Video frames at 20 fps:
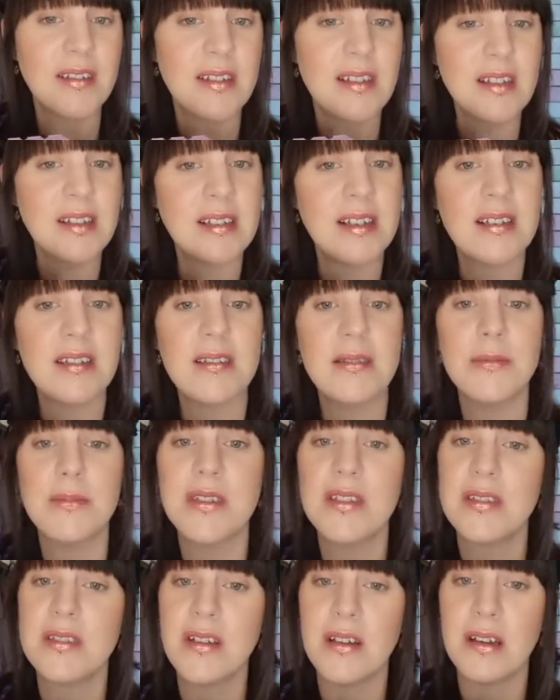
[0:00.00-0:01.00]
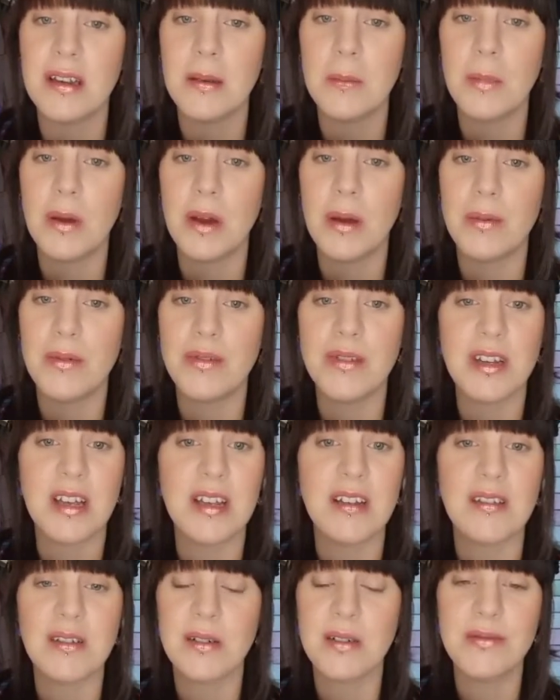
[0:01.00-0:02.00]
So this has some stunning purple
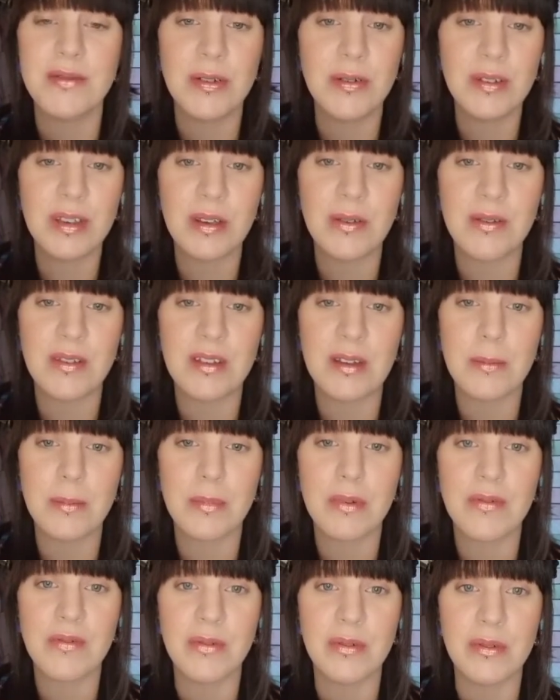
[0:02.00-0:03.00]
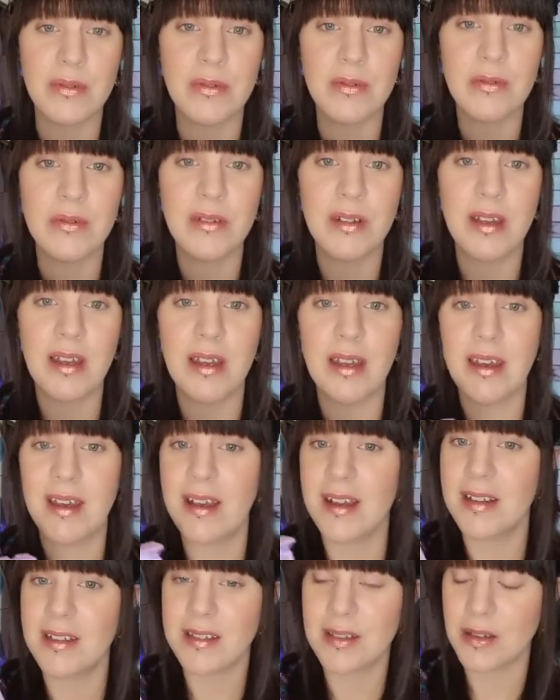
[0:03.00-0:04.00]
shades. I've not used it before,
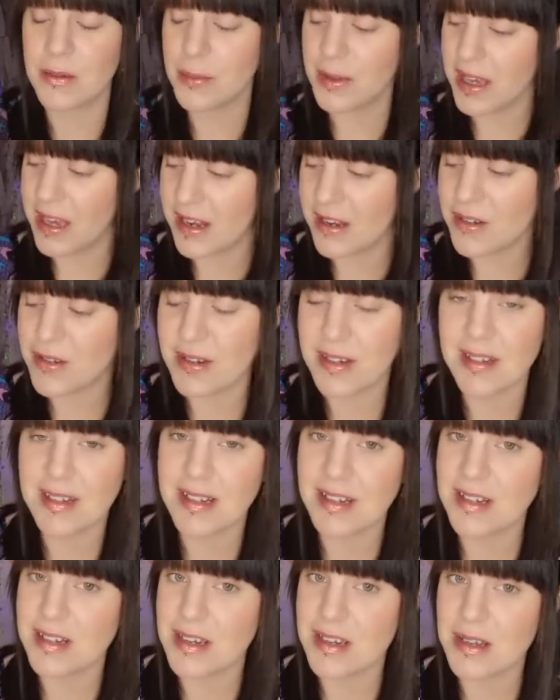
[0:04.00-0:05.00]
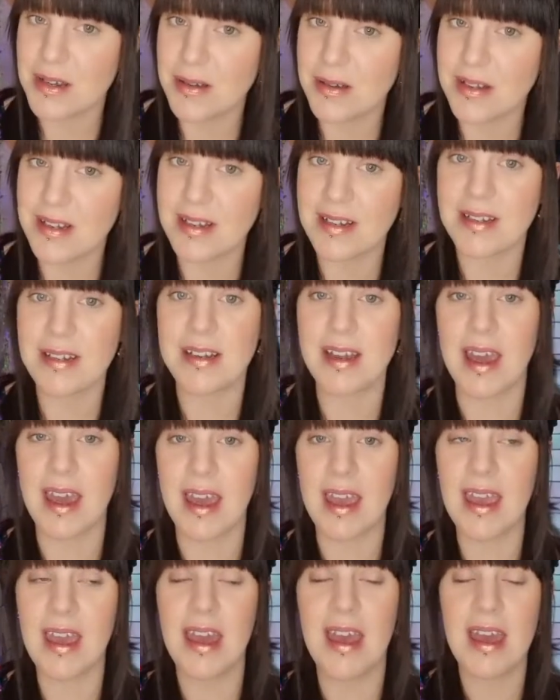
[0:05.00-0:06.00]
so it'd be interesting to use it
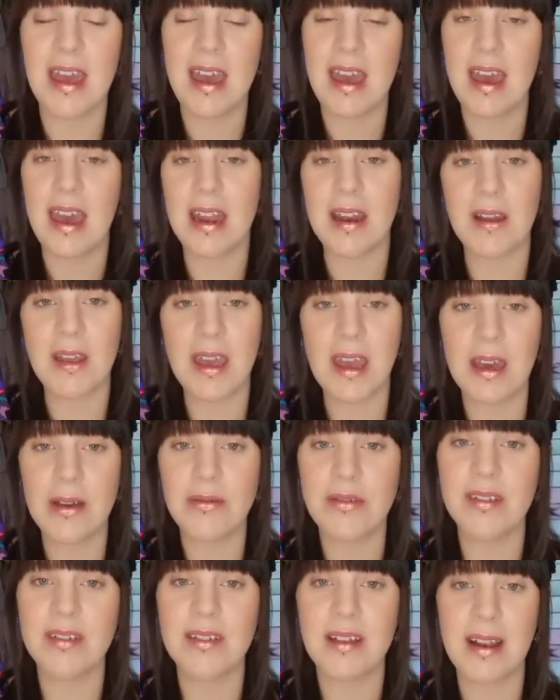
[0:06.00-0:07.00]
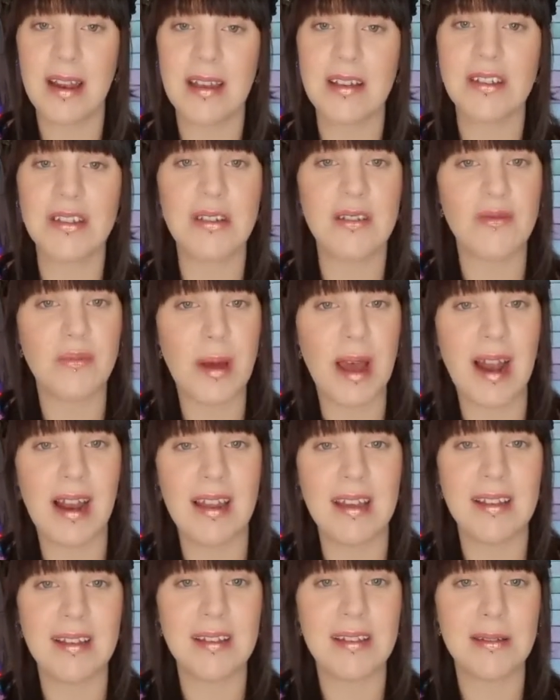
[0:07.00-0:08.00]
today. And I have a selection of
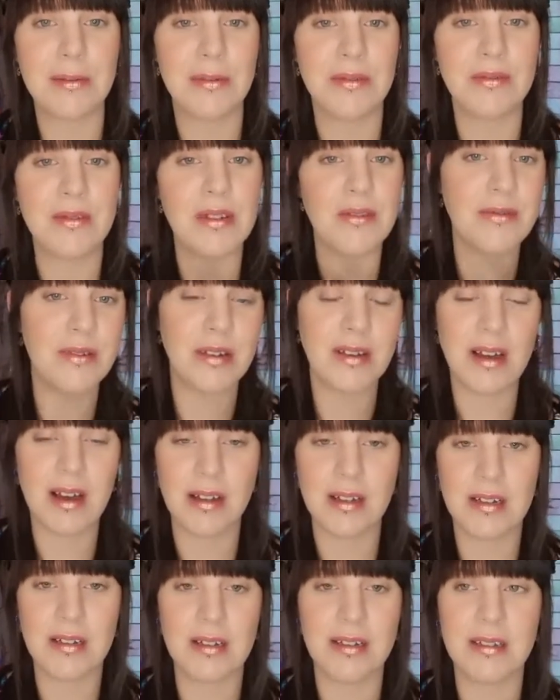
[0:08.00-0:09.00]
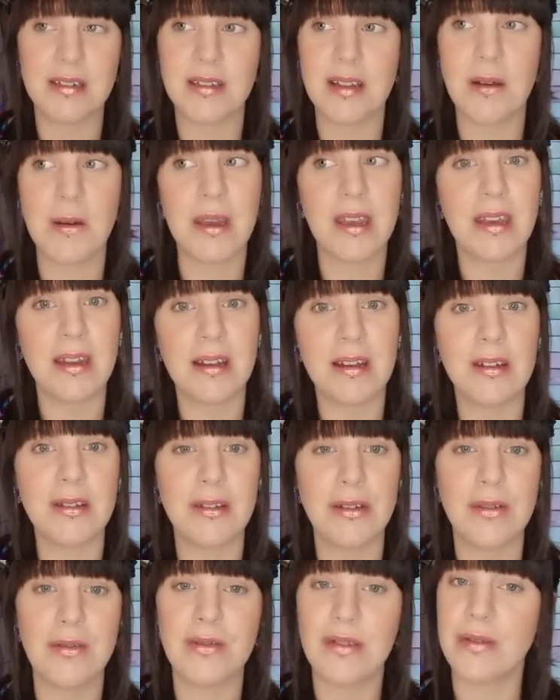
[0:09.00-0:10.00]
palettes with different colours that I'm going to
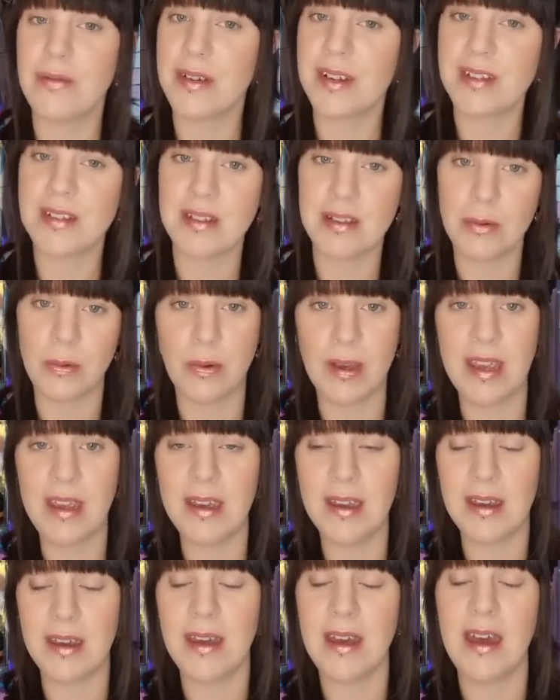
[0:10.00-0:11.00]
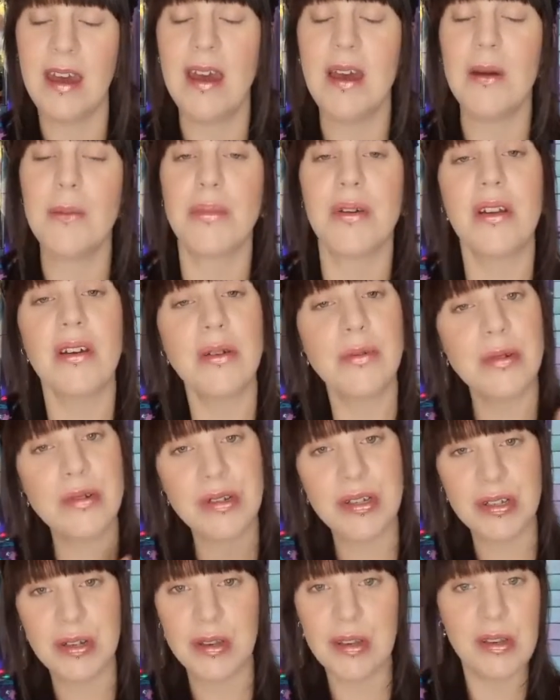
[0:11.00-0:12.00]
do for the rest of the week, but I will
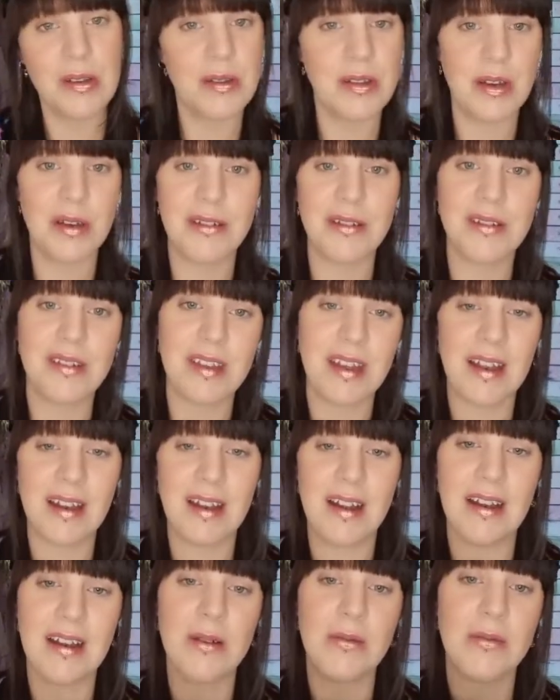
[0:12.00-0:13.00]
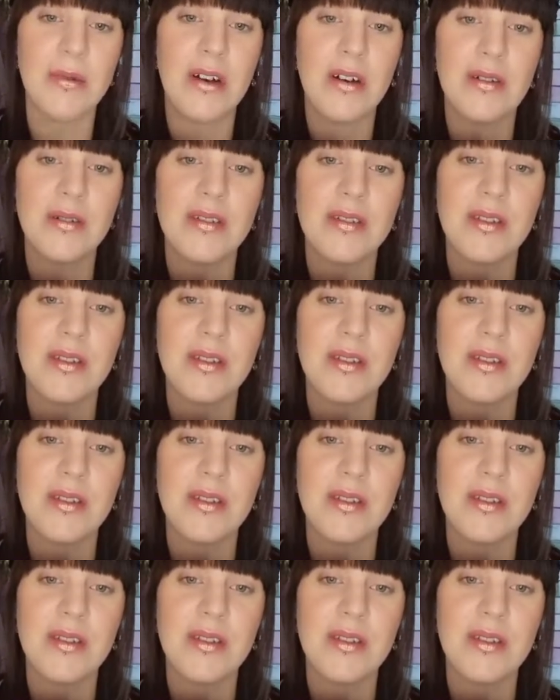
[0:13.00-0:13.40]
show you those in a little while.